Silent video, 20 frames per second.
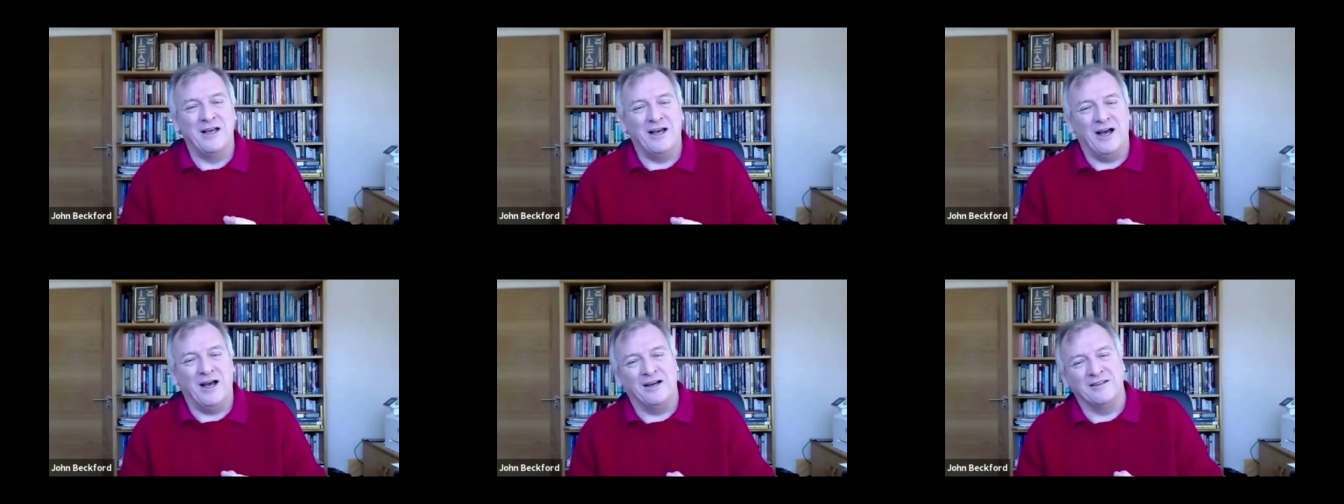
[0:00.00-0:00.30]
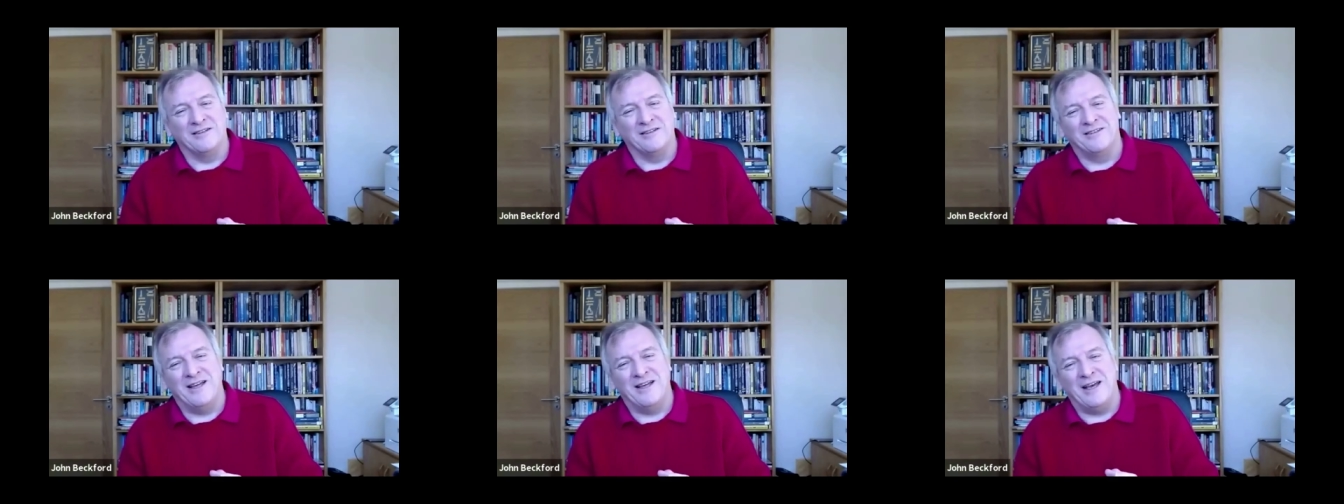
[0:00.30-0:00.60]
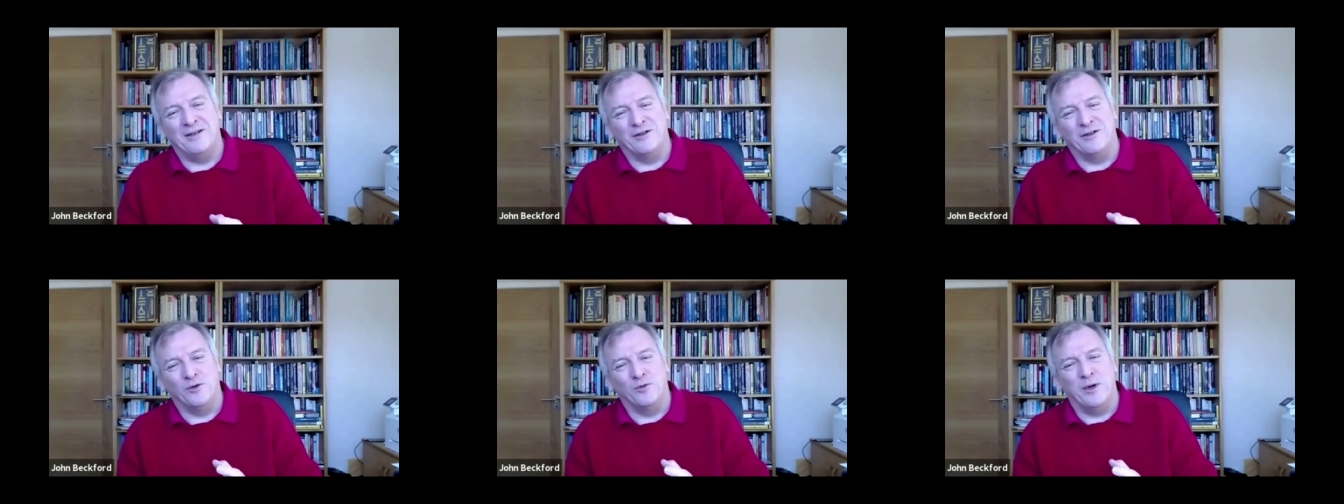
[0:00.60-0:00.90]
either
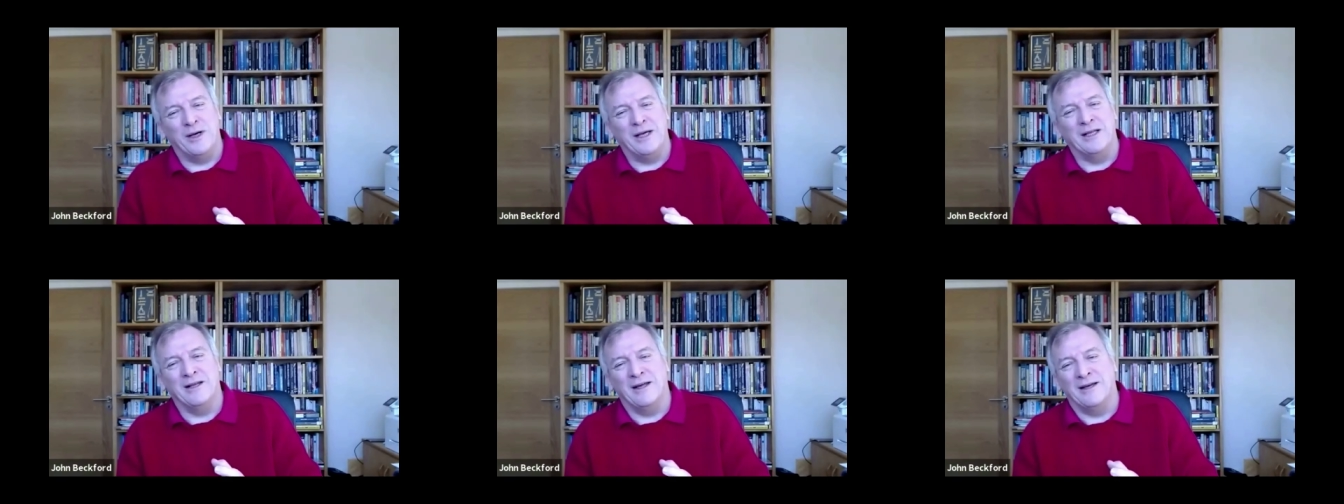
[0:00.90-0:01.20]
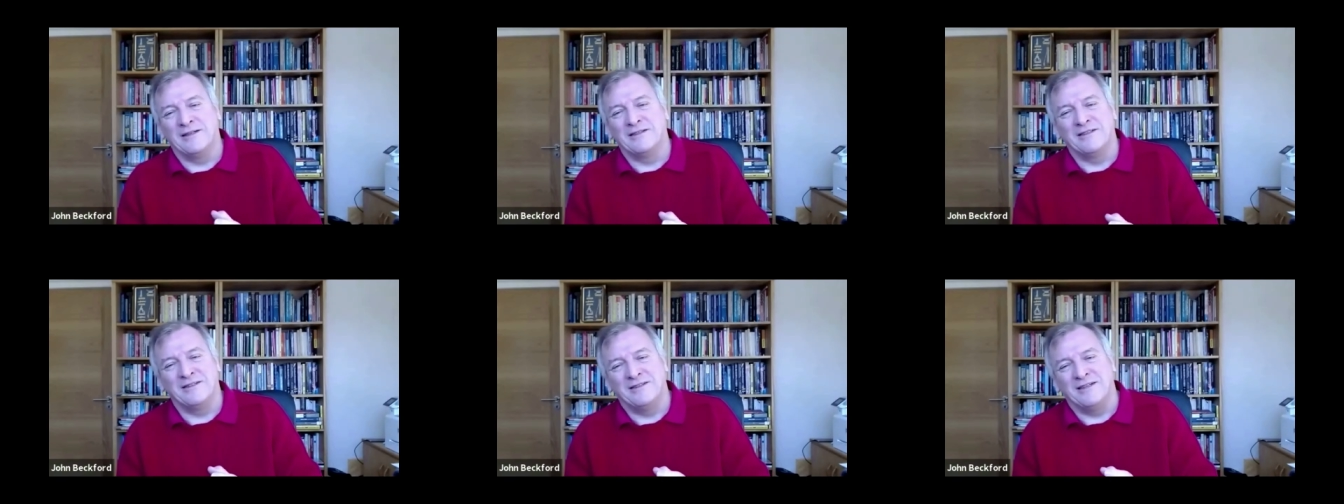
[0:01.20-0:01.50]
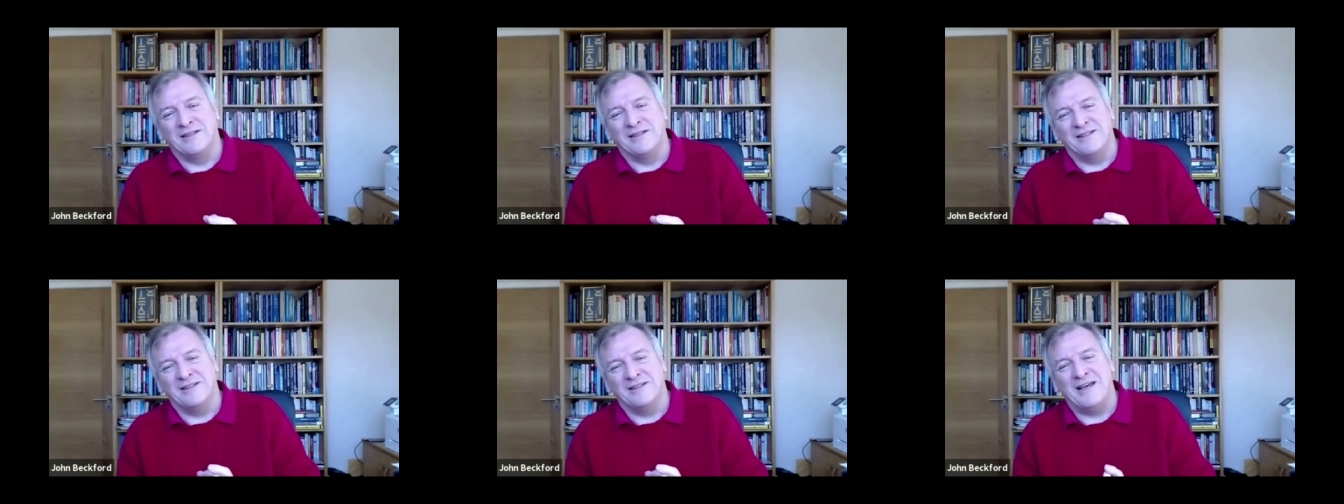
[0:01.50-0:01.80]
they or we like to
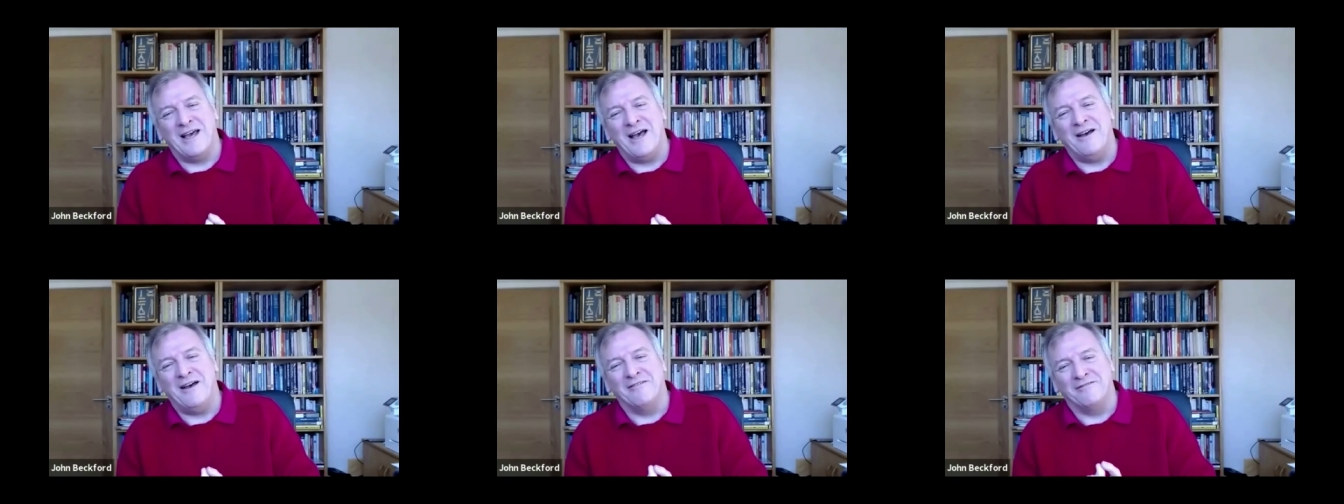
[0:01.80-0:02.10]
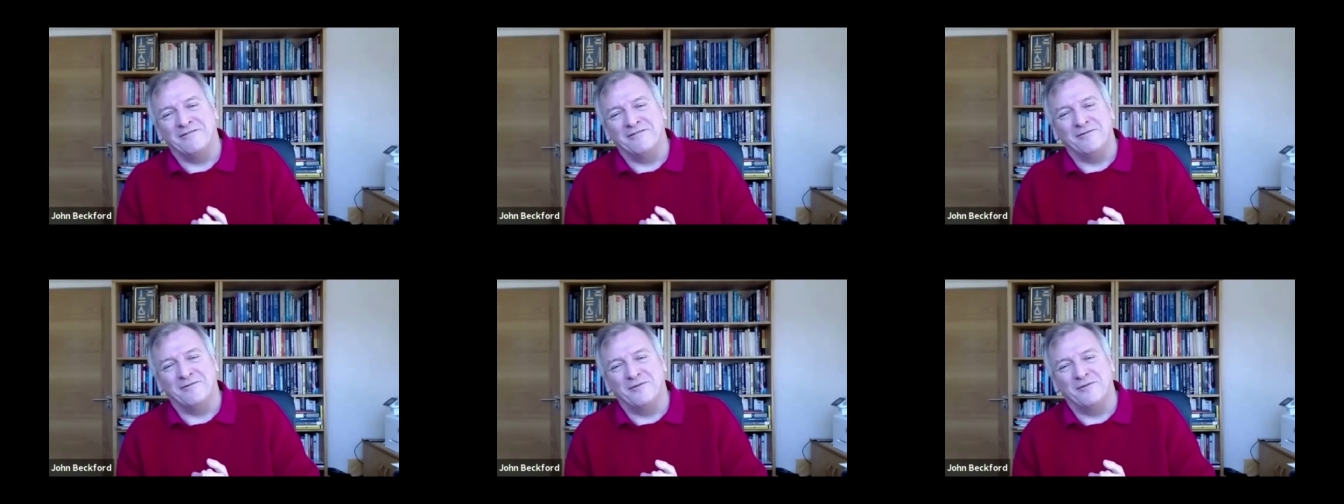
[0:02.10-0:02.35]
think they have.